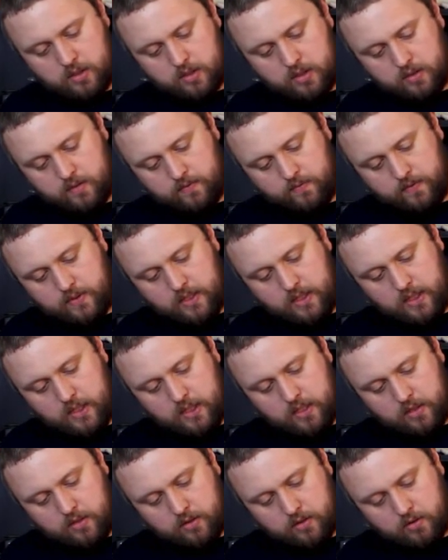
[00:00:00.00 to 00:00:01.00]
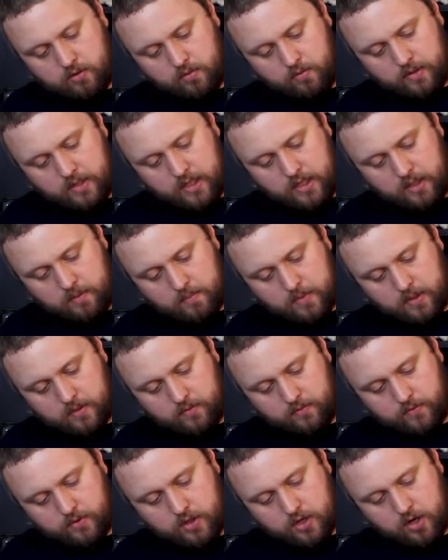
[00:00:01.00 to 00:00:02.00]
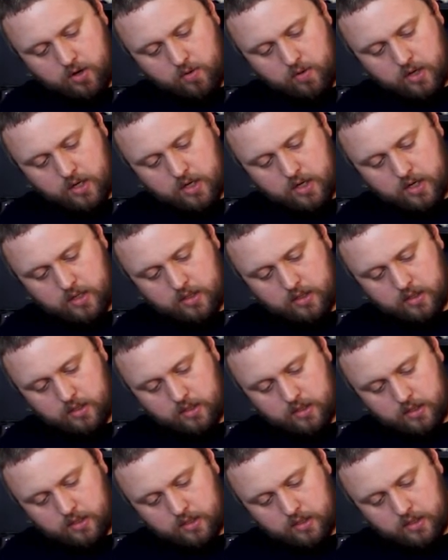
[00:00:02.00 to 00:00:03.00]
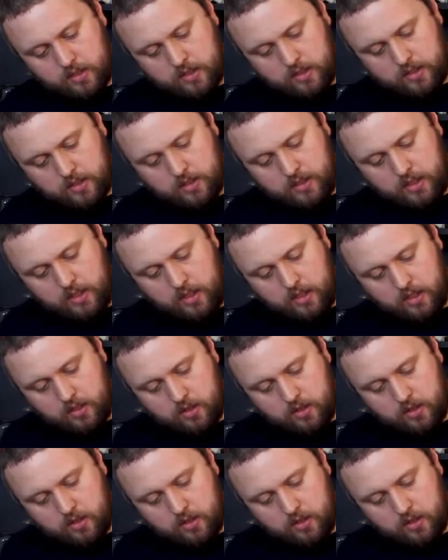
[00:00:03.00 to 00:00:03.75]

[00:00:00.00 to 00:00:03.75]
of the cream of coconut, the